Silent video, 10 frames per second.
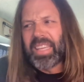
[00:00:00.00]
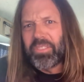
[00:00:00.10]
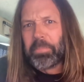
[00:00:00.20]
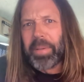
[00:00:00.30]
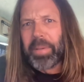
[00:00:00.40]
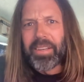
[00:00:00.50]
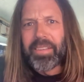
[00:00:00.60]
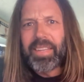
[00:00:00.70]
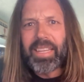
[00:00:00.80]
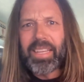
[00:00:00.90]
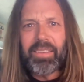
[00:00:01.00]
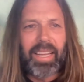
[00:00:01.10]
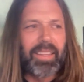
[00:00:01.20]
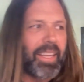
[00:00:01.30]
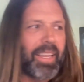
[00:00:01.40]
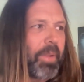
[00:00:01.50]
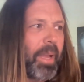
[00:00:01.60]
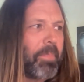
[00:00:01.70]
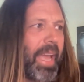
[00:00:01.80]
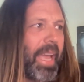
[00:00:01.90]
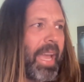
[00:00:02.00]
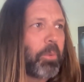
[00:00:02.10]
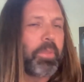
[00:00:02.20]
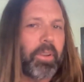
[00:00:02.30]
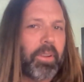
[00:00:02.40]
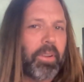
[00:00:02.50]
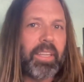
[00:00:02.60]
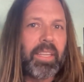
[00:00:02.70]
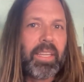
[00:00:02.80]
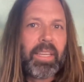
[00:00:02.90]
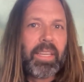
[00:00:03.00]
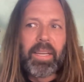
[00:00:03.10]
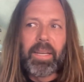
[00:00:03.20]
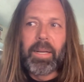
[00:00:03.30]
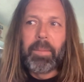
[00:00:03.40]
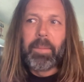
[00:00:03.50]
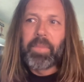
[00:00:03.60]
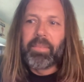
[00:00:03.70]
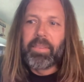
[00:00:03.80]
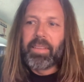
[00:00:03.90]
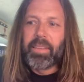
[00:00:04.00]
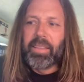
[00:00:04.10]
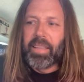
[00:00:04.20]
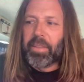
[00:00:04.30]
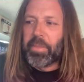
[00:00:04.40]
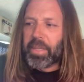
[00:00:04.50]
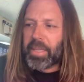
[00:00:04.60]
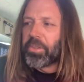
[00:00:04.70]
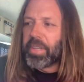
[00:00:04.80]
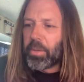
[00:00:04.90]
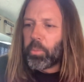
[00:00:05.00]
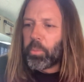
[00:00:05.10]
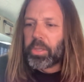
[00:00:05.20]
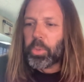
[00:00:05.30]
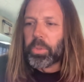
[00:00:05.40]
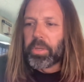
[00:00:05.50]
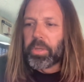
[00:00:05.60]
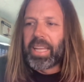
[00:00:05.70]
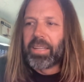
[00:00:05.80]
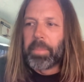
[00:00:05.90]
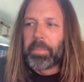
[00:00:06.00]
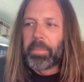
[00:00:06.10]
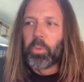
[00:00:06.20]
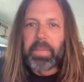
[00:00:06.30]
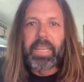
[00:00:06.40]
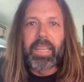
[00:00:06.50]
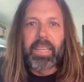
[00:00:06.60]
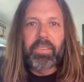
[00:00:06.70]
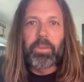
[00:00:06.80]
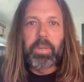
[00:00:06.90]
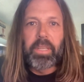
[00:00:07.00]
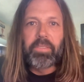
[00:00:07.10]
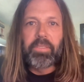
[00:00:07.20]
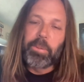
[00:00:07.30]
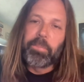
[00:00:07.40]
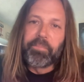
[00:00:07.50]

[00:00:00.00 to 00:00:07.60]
which uh I ah. think it's better now. I, I'm, I'm happier with our ending um, I, I think it turned out way cooler and it had a bit more meaning to it.